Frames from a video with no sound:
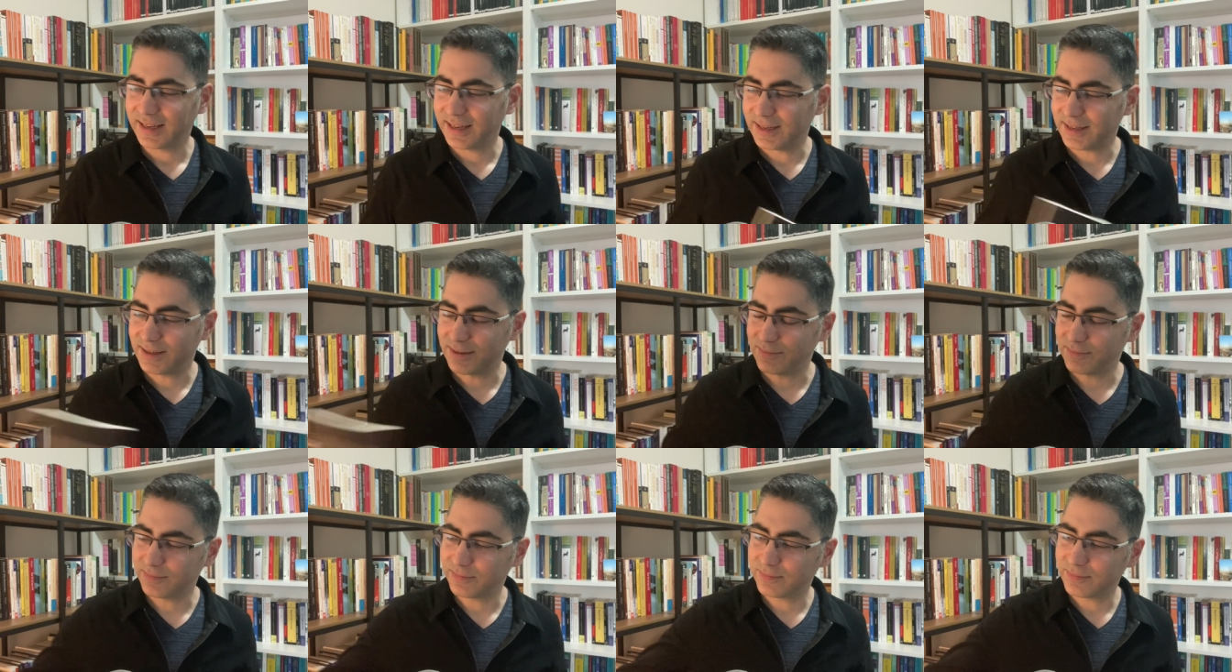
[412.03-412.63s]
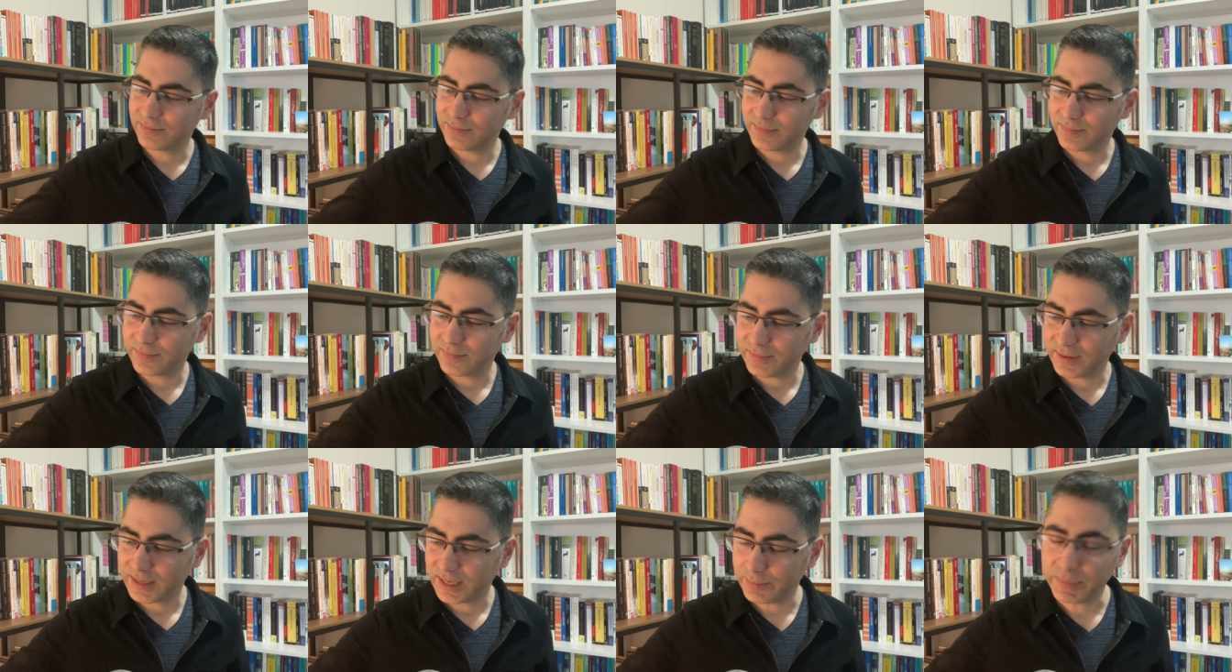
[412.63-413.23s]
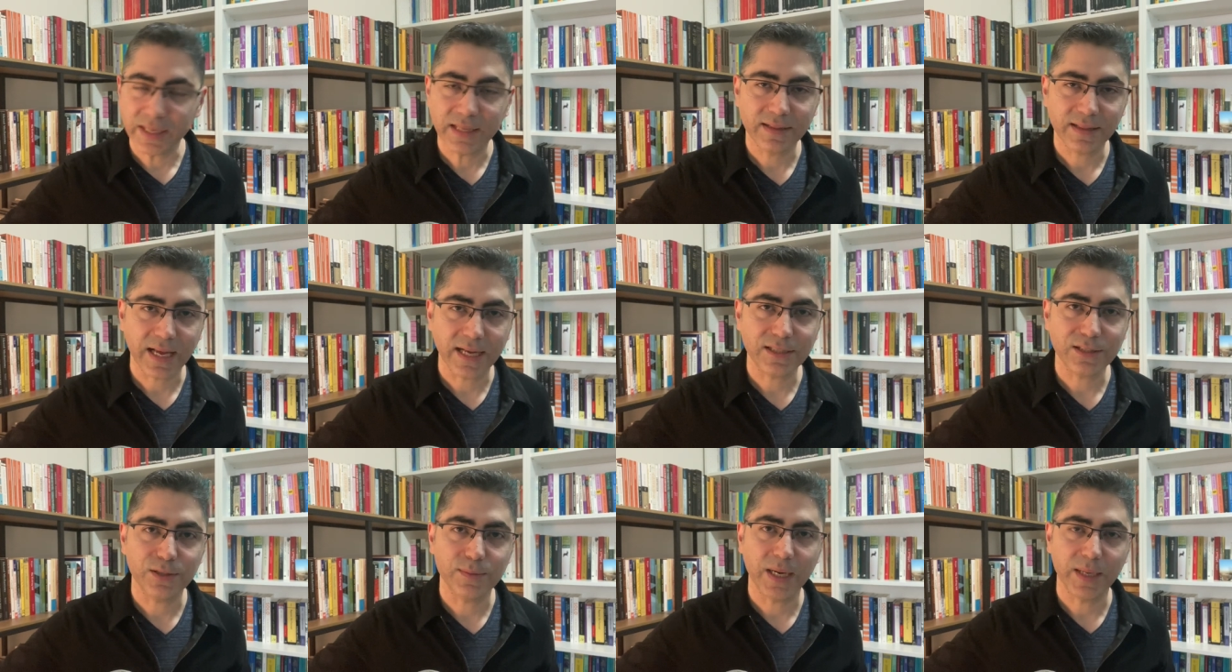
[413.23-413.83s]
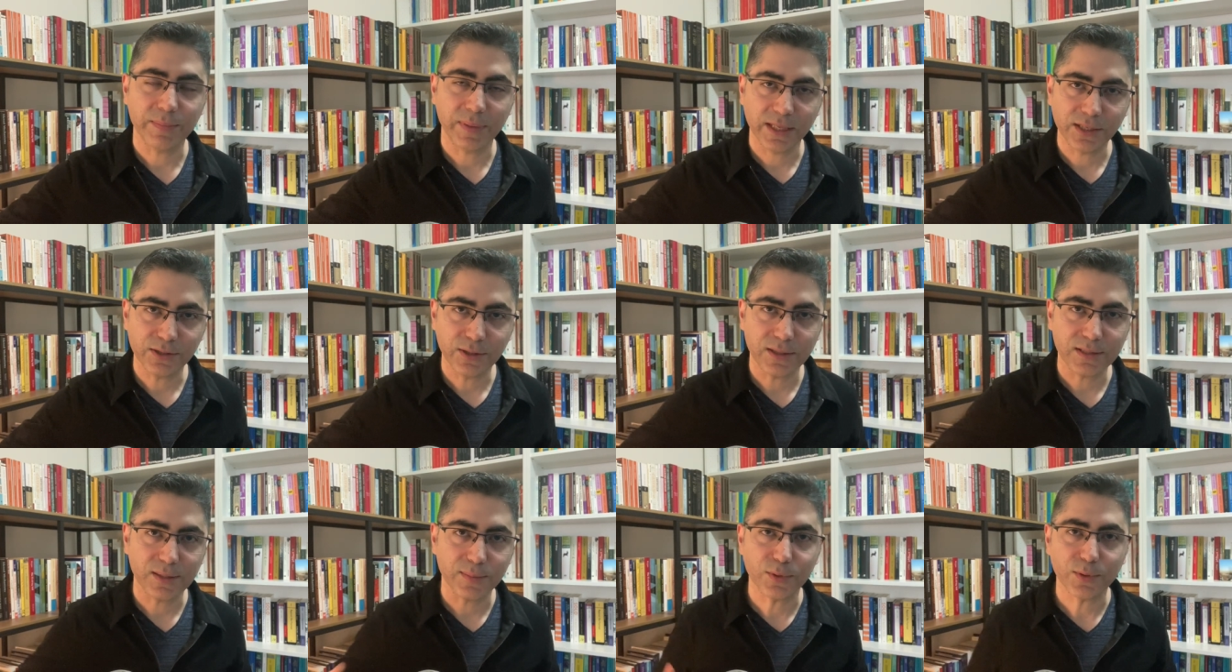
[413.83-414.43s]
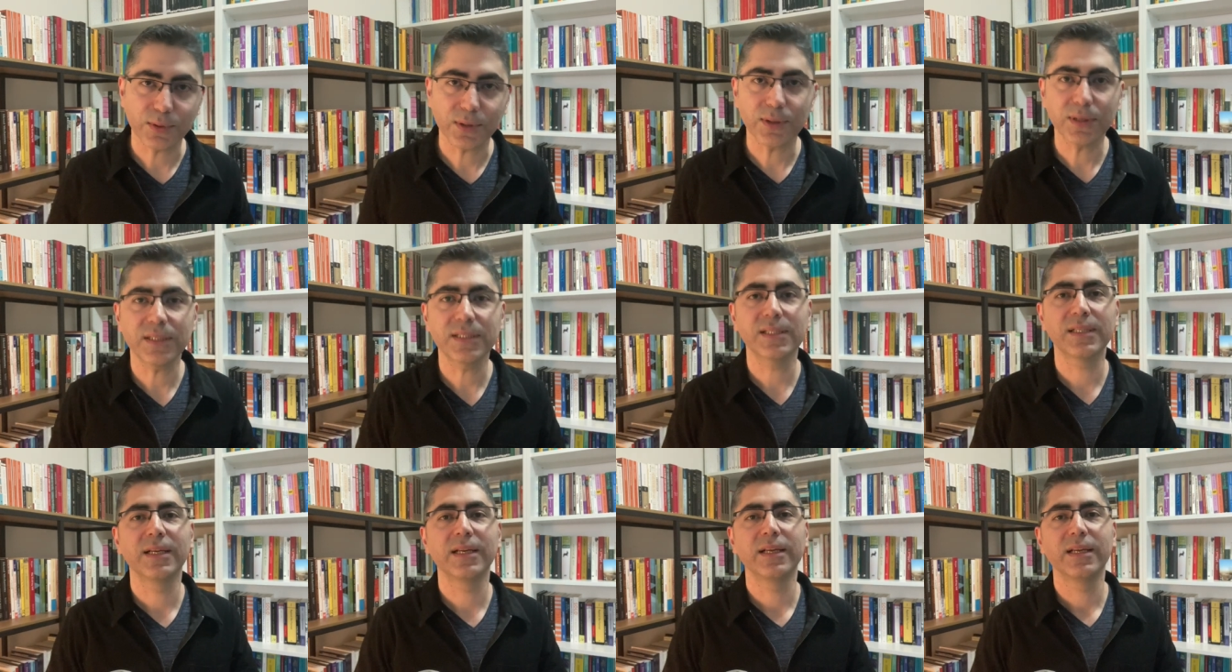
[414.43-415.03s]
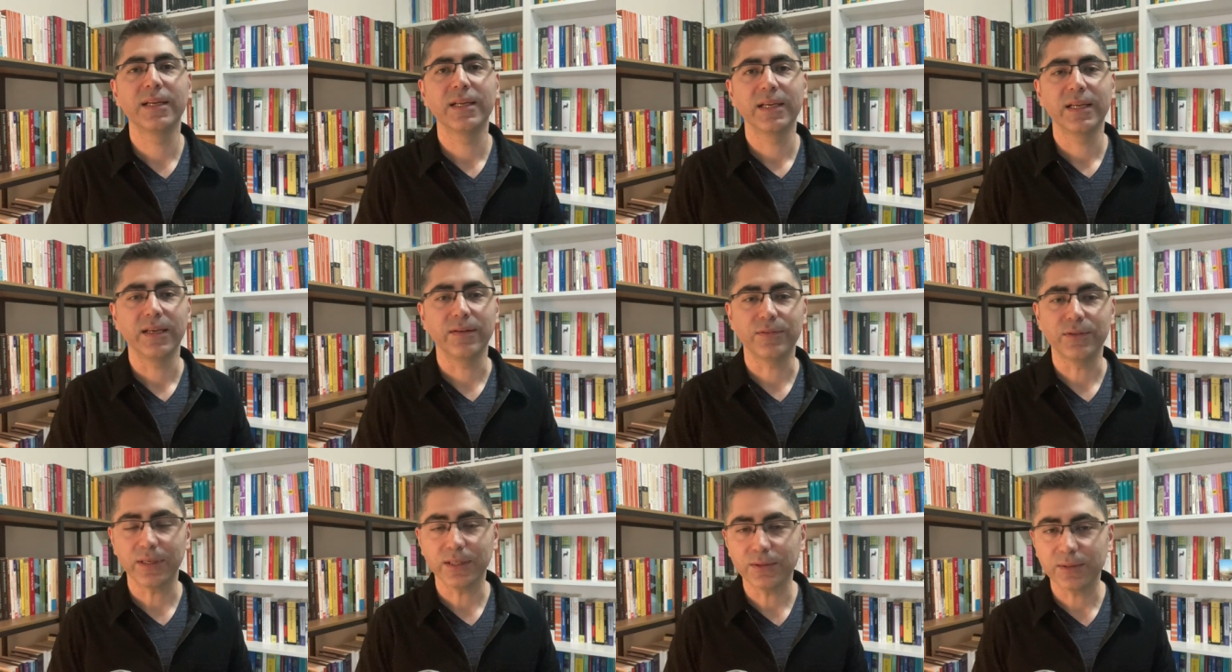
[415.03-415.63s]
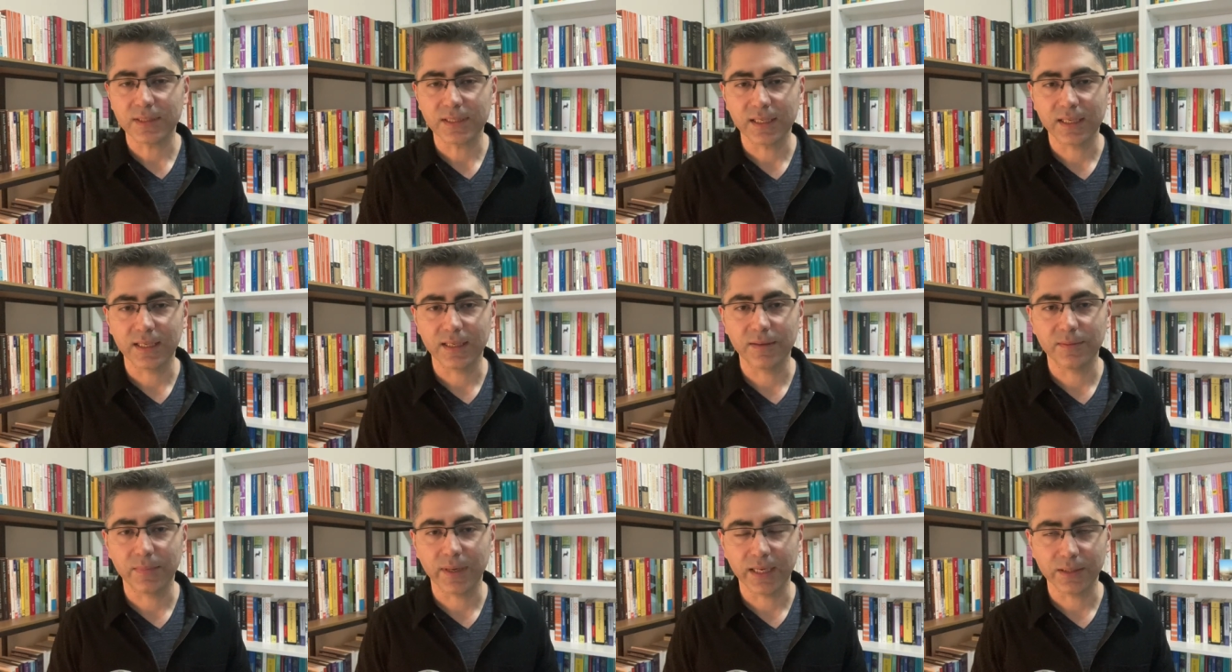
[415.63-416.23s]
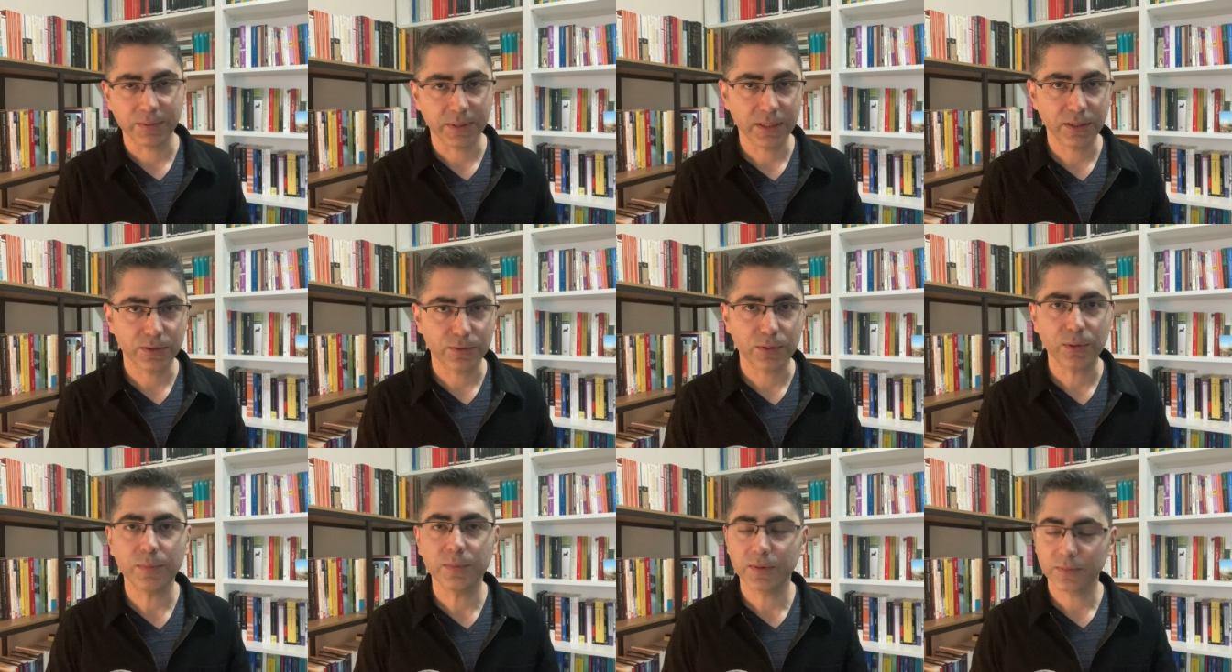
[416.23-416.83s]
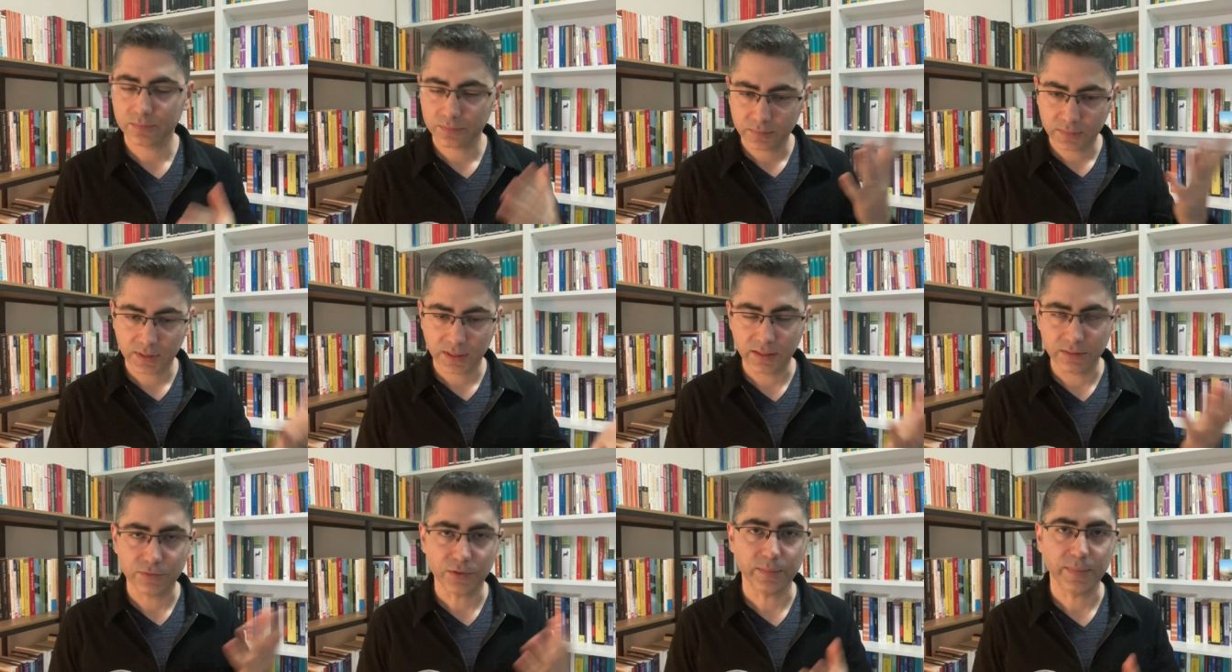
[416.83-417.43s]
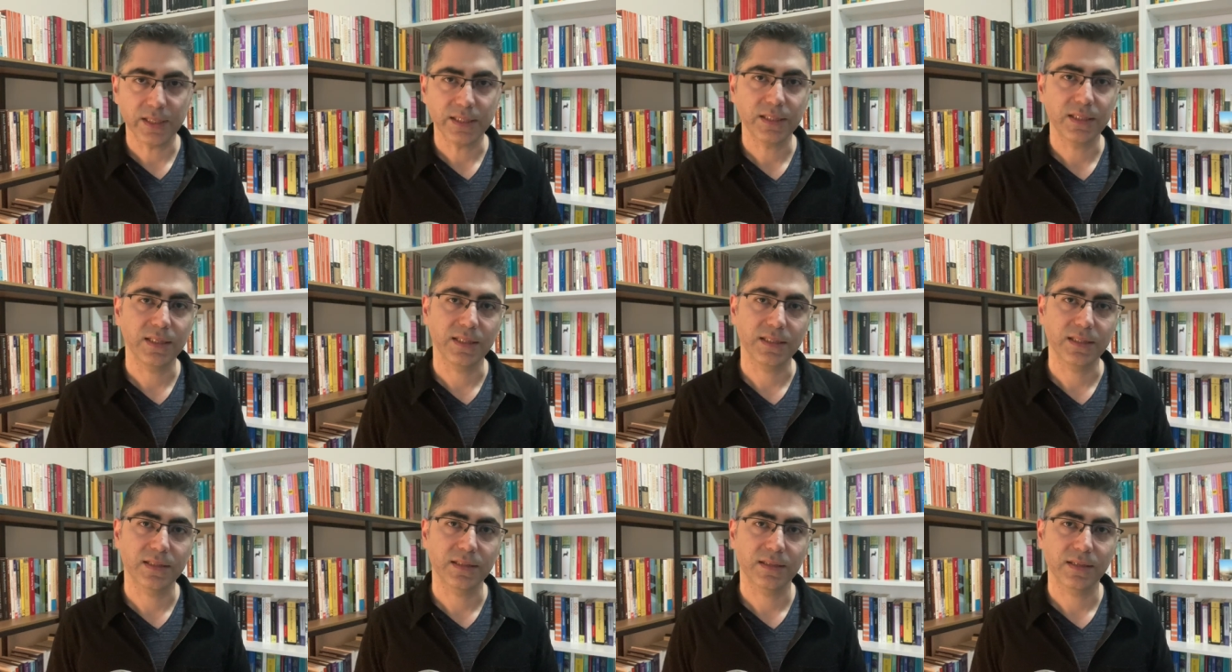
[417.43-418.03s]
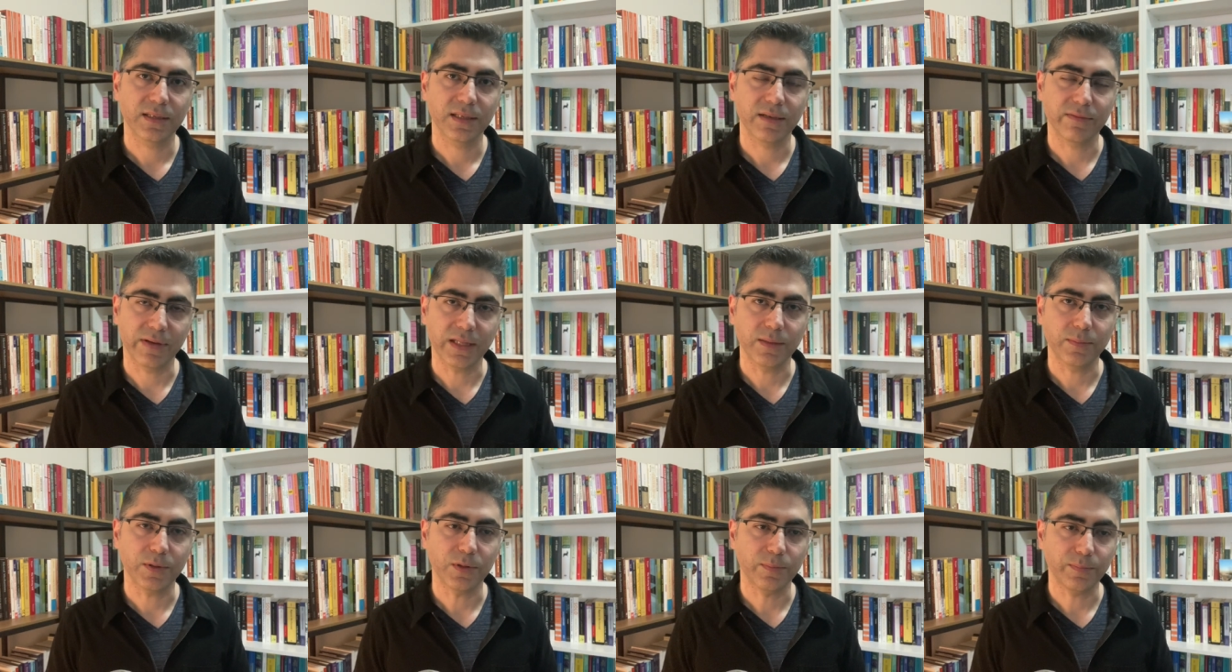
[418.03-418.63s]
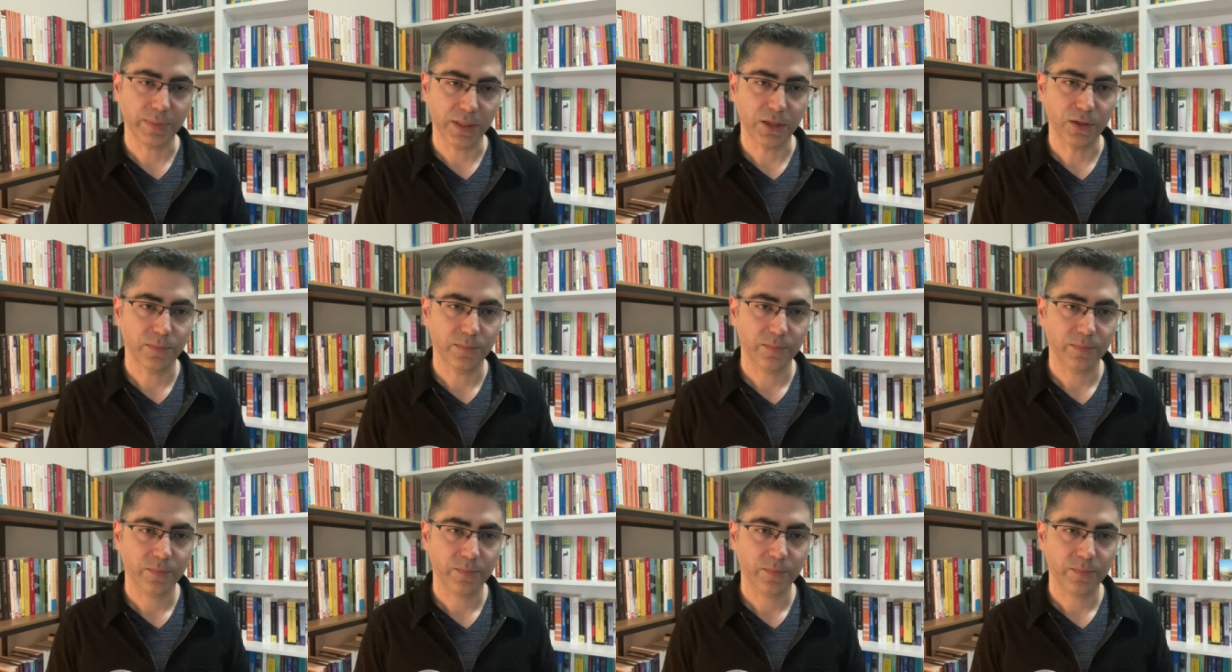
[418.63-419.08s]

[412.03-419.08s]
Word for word: Um, a big thanks to my Patreon supporters. If you're interested in my reading group, the information is available below.